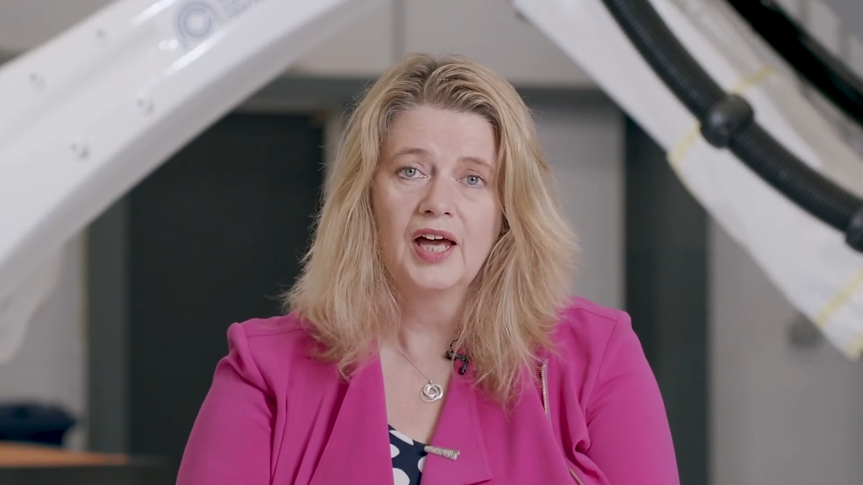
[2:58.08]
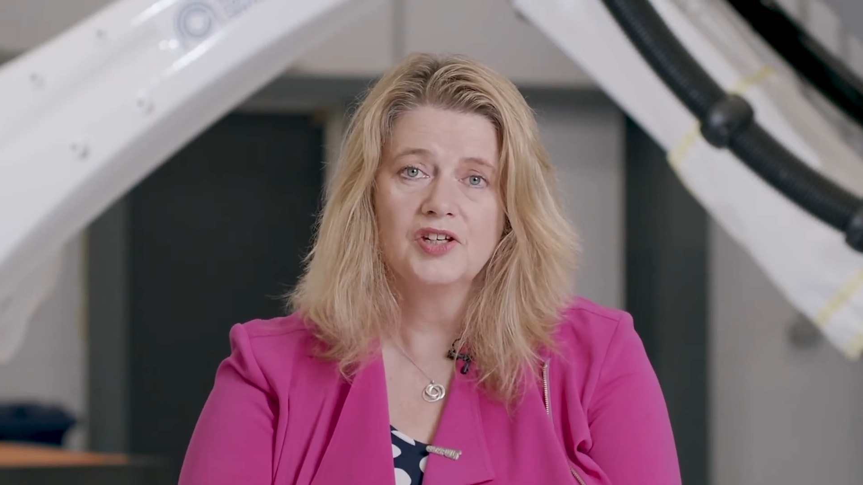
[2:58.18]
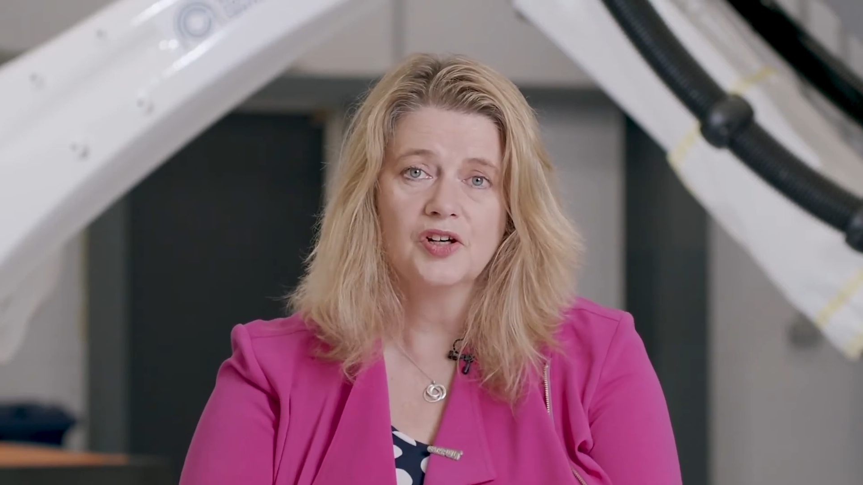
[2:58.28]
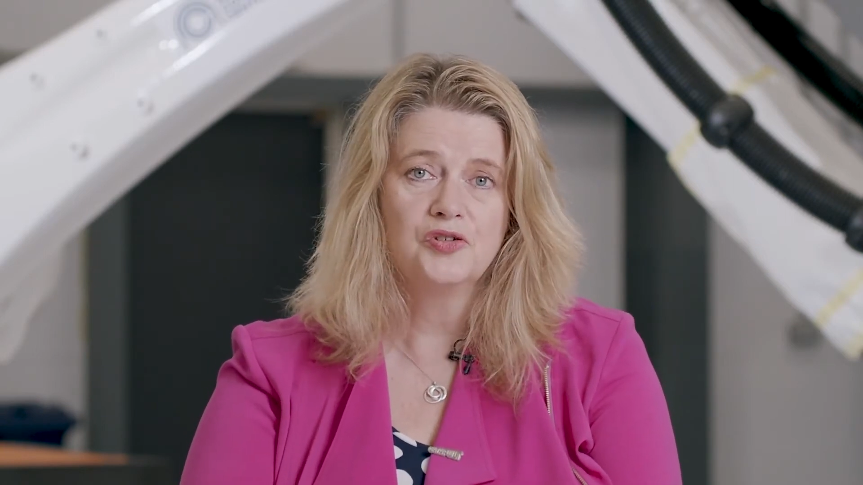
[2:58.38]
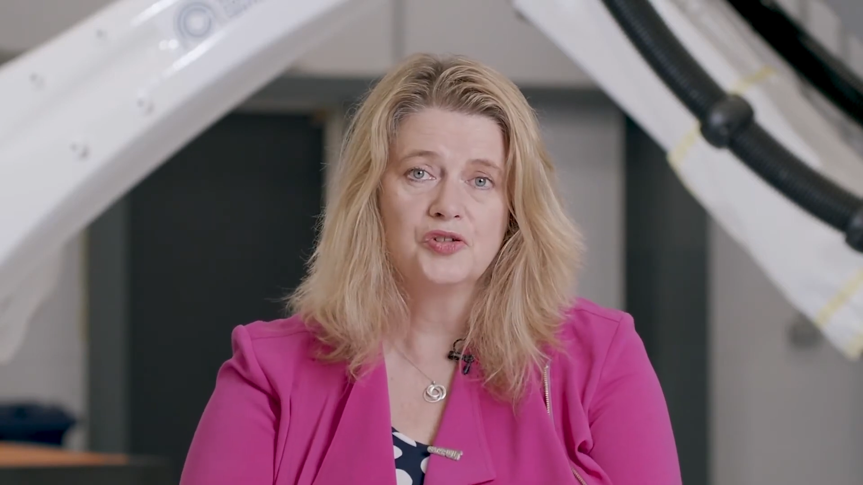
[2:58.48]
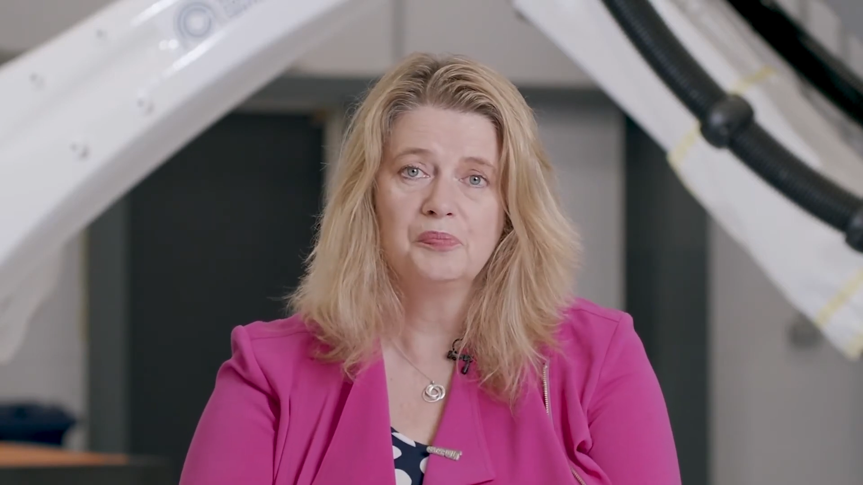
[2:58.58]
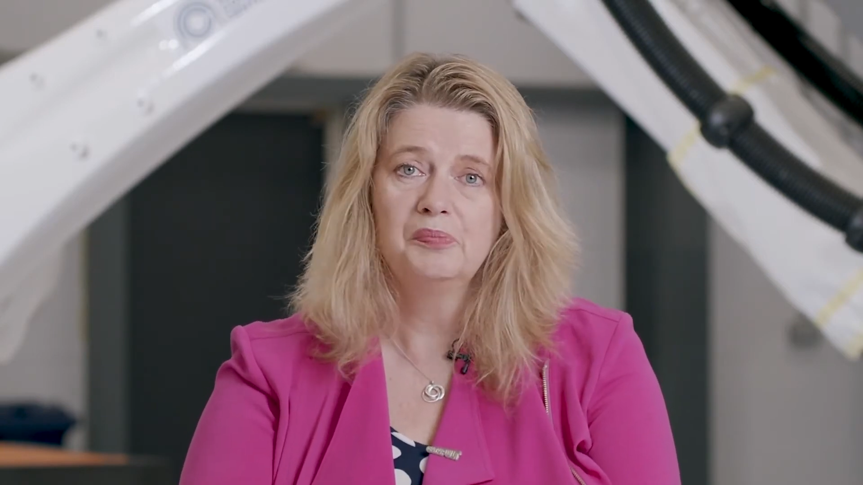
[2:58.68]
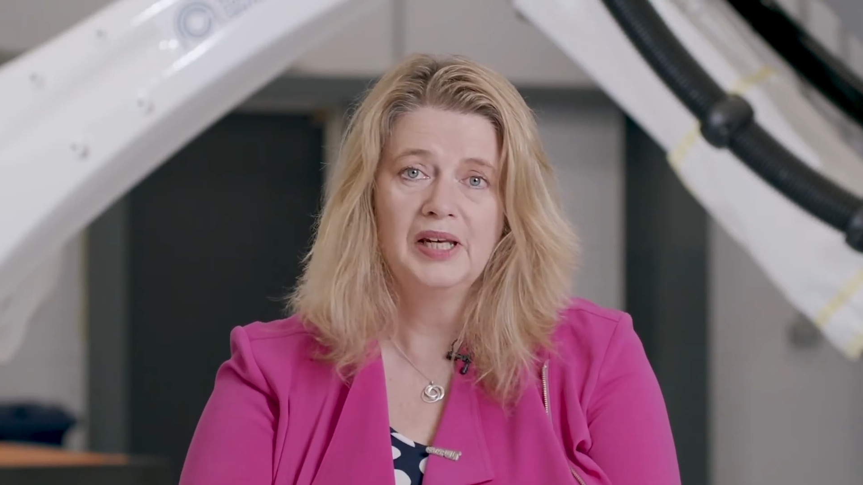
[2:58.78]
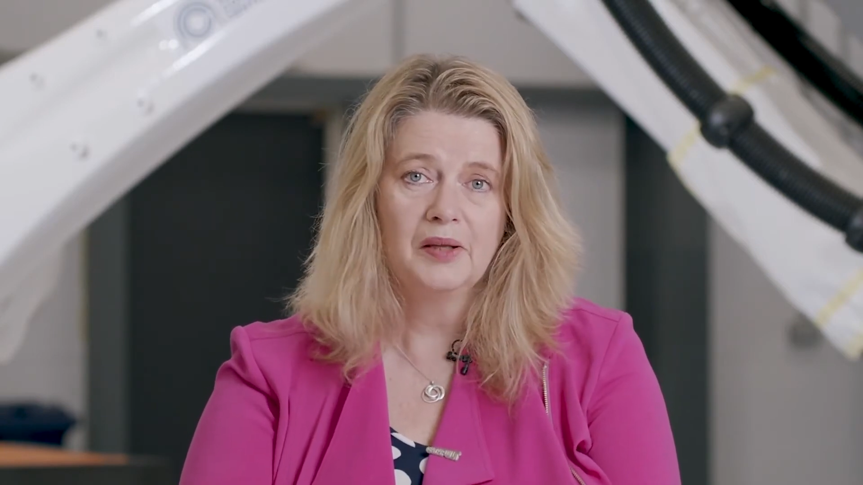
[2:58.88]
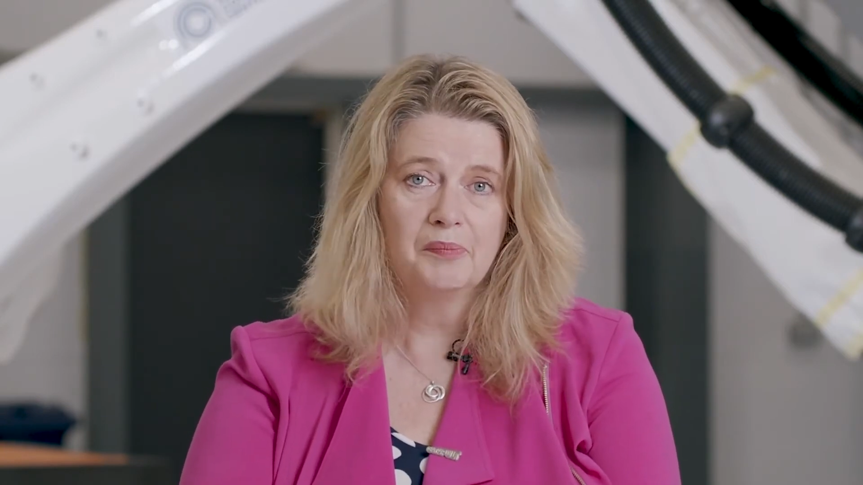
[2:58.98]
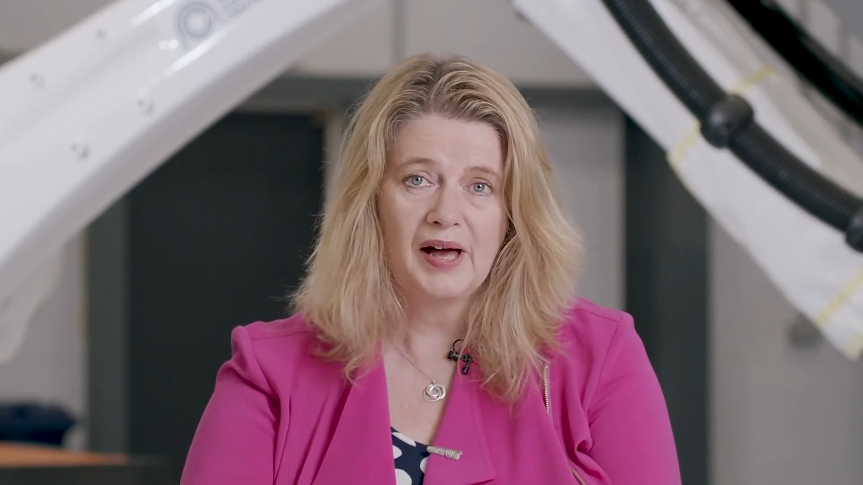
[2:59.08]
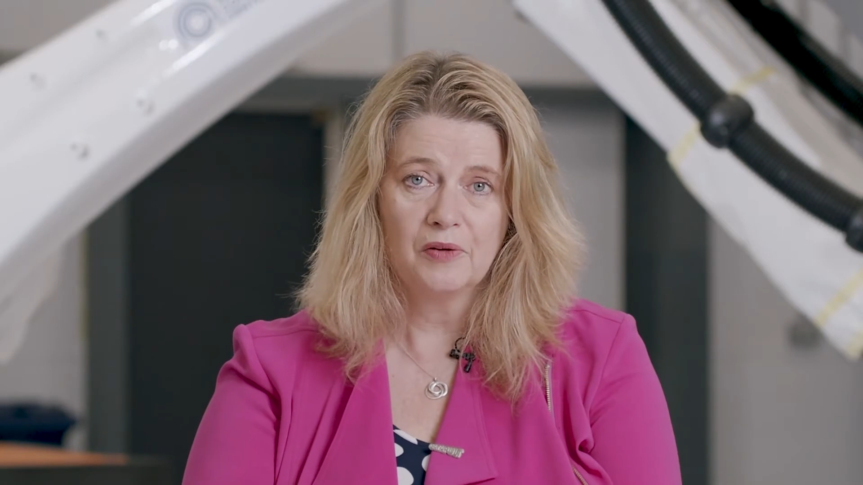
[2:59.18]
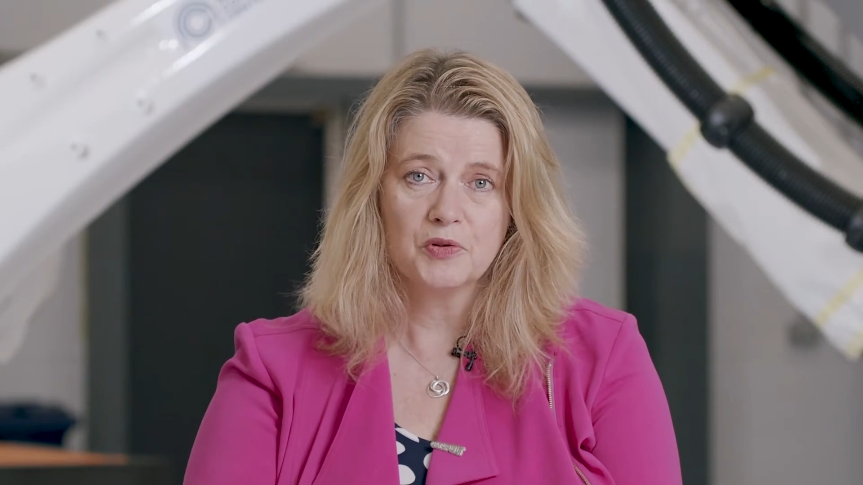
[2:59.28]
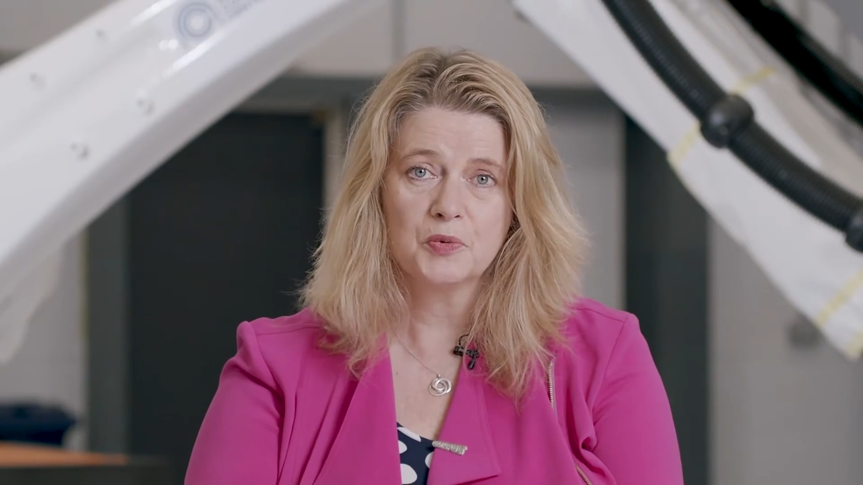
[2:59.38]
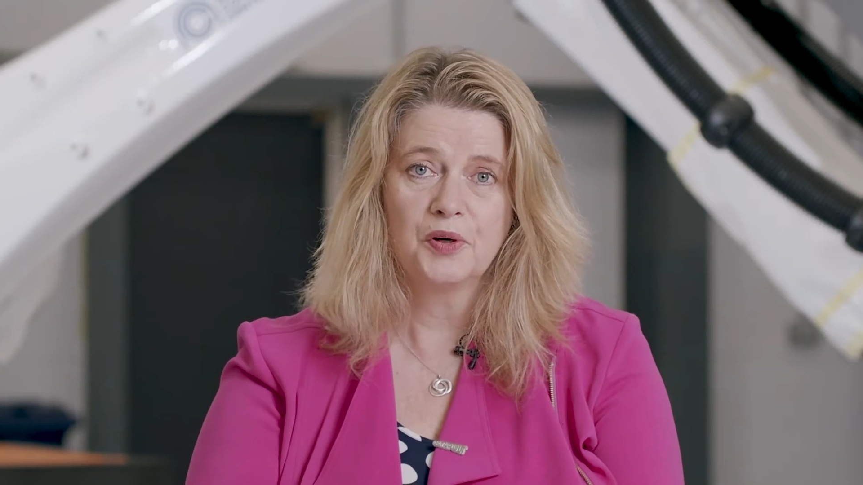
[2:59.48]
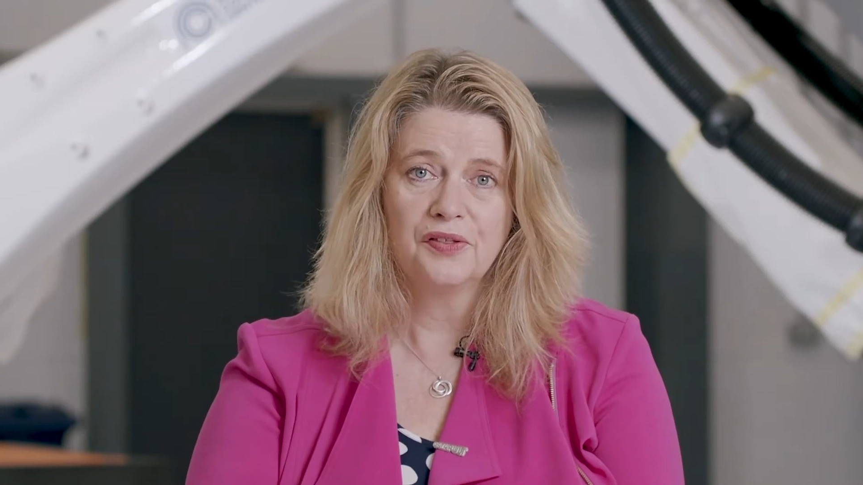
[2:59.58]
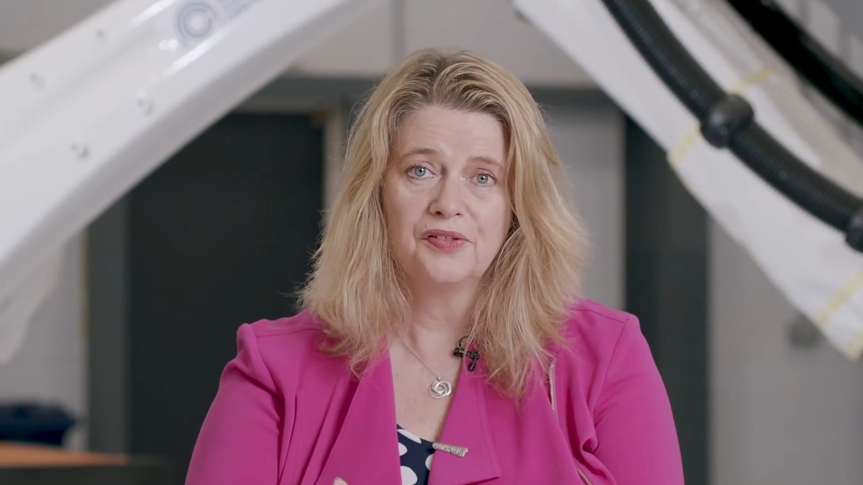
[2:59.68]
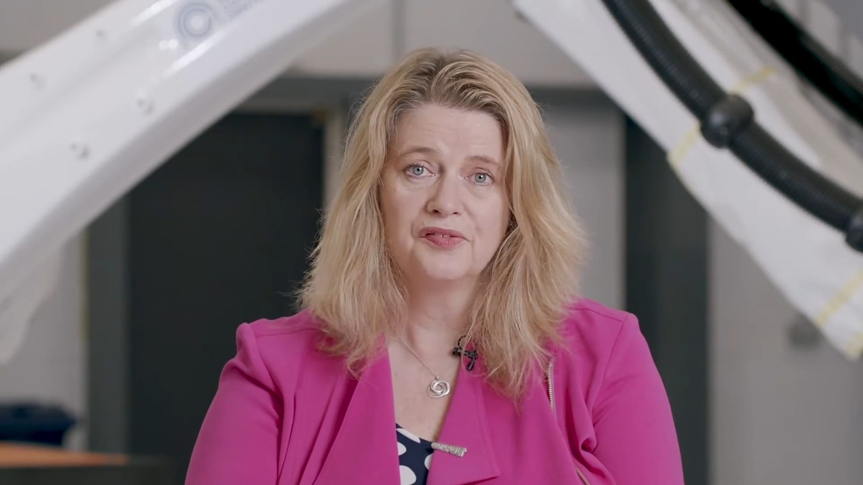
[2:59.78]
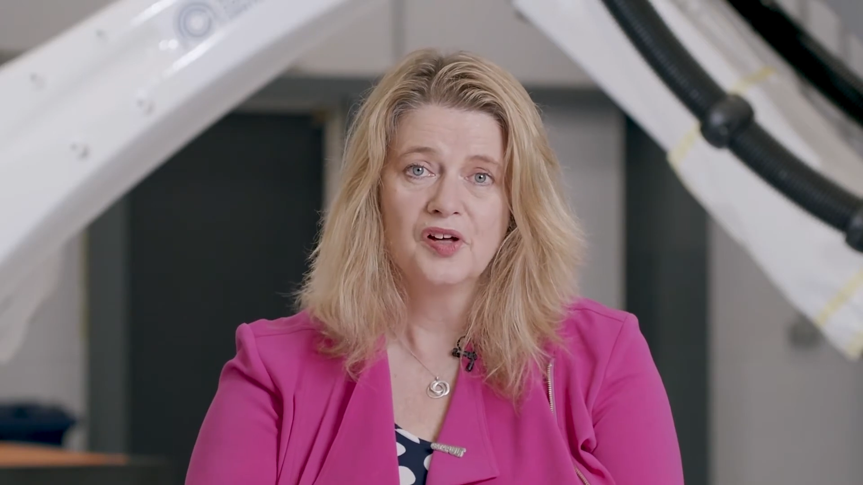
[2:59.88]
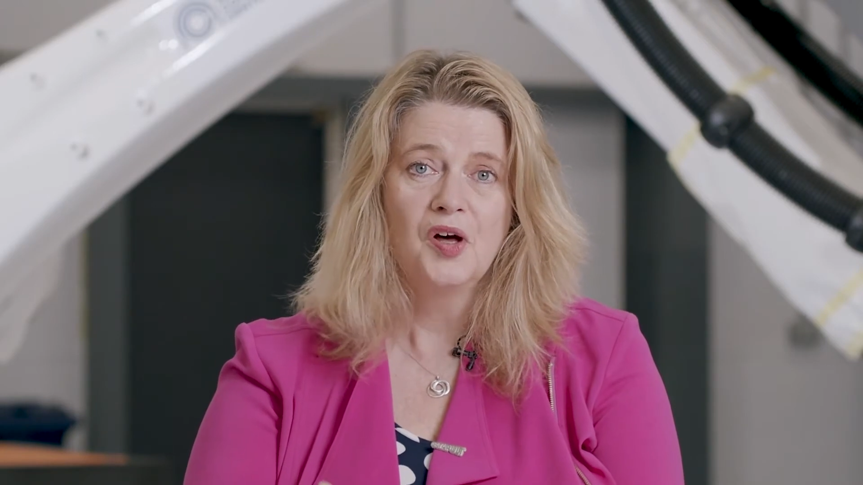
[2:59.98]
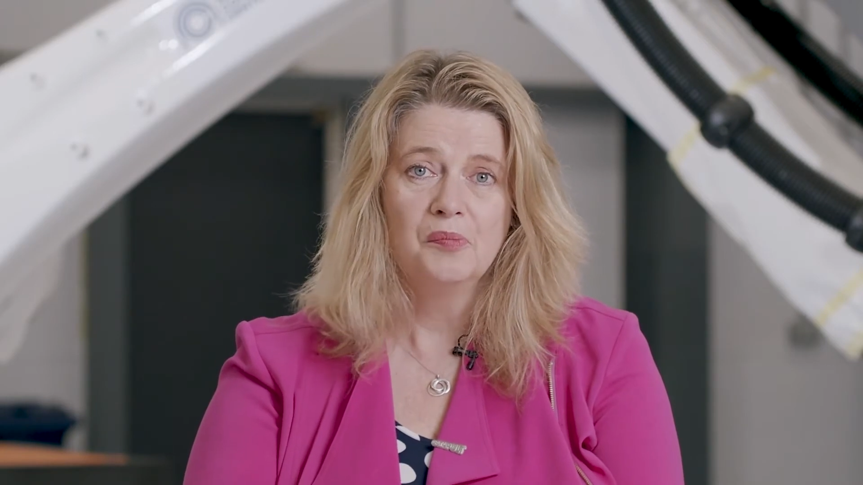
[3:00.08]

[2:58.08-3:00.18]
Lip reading: £800 million worth of